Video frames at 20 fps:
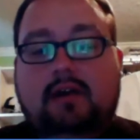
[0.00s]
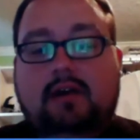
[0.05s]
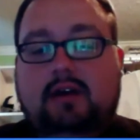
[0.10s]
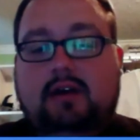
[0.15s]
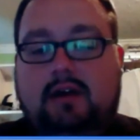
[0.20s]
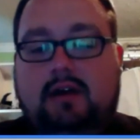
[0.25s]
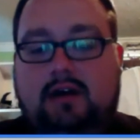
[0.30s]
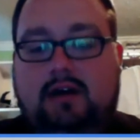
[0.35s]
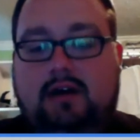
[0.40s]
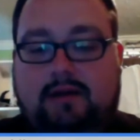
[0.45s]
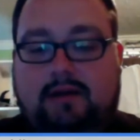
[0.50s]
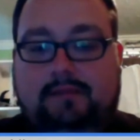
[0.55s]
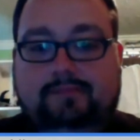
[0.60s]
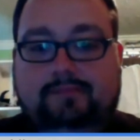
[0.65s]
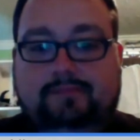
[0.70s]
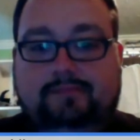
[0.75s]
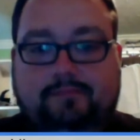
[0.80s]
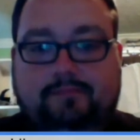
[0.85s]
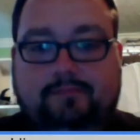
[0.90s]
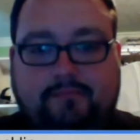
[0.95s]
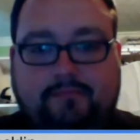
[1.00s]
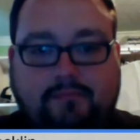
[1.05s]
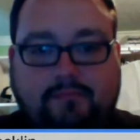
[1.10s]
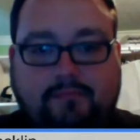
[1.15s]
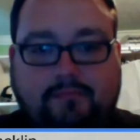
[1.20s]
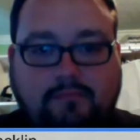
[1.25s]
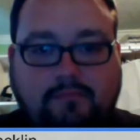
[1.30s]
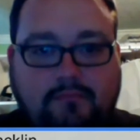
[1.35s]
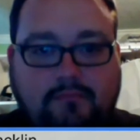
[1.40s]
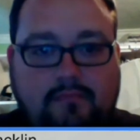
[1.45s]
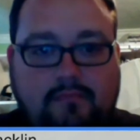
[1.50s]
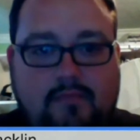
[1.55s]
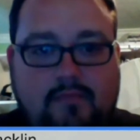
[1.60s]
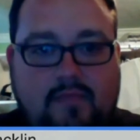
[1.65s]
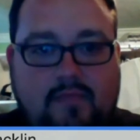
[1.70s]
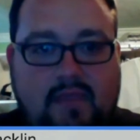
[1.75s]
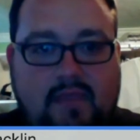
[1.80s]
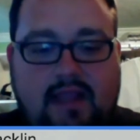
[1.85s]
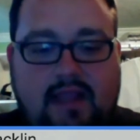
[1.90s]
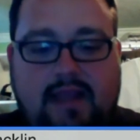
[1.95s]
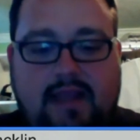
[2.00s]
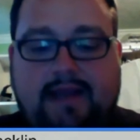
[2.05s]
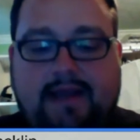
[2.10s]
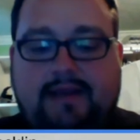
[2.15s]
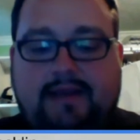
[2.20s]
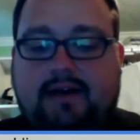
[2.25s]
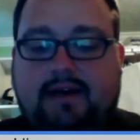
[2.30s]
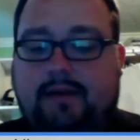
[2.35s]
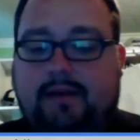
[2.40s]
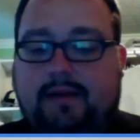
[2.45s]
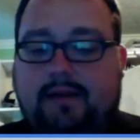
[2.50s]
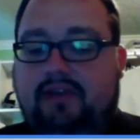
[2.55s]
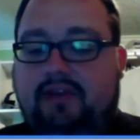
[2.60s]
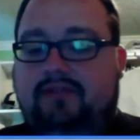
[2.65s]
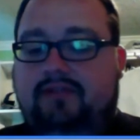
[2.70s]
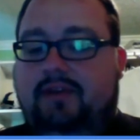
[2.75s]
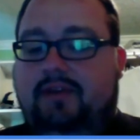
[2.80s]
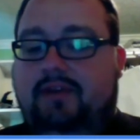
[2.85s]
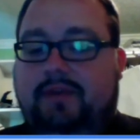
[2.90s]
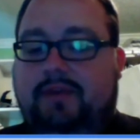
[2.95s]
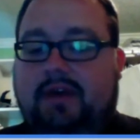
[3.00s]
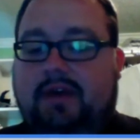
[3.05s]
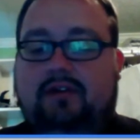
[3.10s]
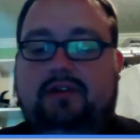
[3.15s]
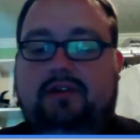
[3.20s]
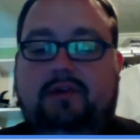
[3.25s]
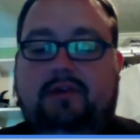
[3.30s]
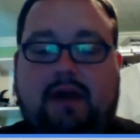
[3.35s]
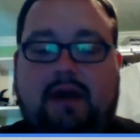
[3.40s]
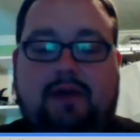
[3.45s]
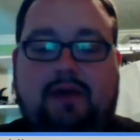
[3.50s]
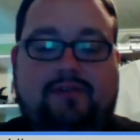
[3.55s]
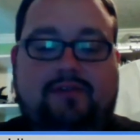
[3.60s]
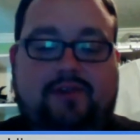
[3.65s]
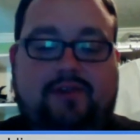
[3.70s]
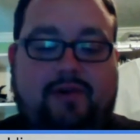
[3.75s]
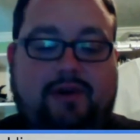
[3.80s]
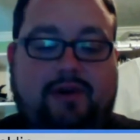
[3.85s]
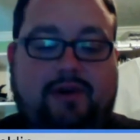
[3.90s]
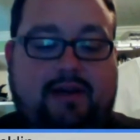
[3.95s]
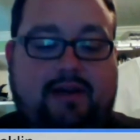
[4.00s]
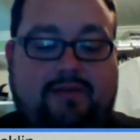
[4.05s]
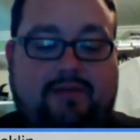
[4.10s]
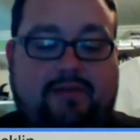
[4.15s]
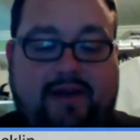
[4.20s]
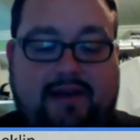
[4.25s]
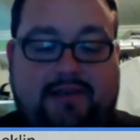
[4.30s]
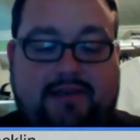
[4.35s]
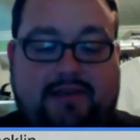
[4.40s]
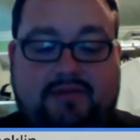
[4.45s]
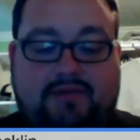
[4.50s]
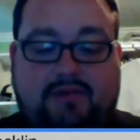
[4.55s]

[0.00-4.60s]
Um, and PC bailed you out during event.